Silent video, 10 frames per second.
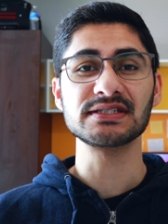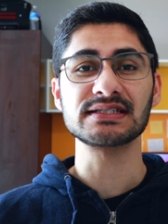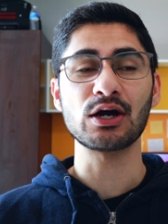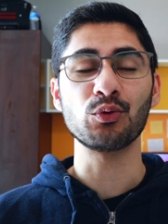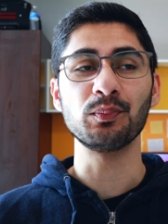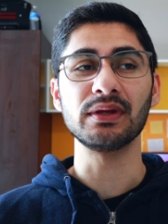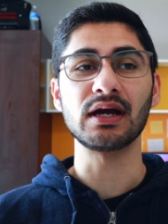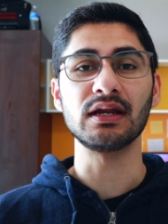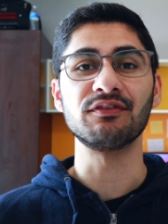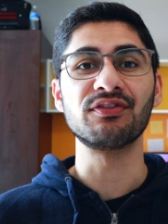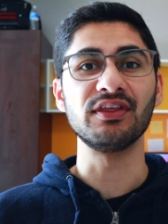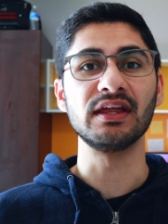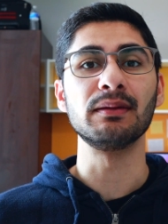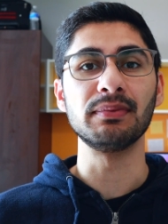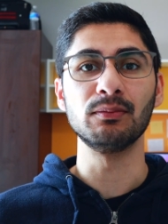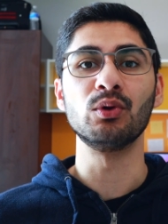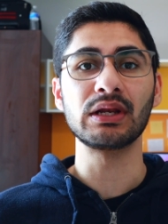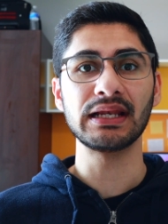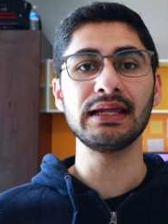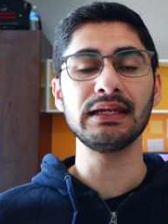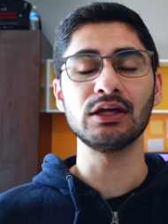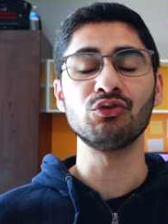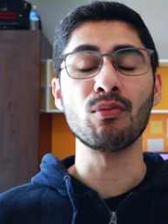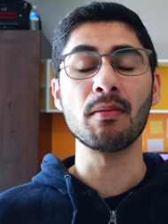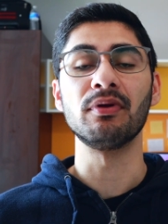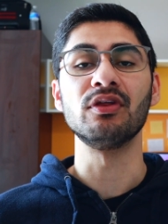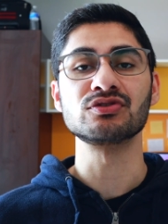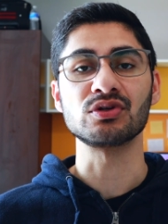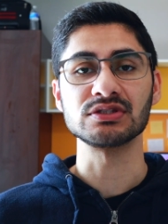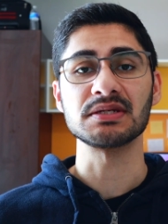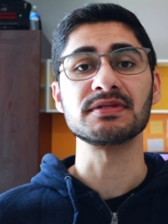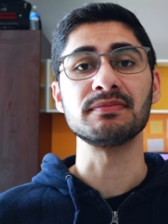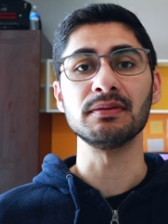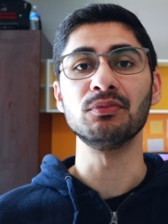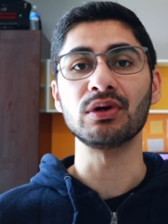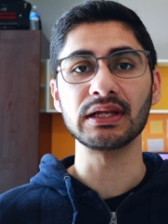it's helped me kind of think a bit more clearly and remember those concepts a bit more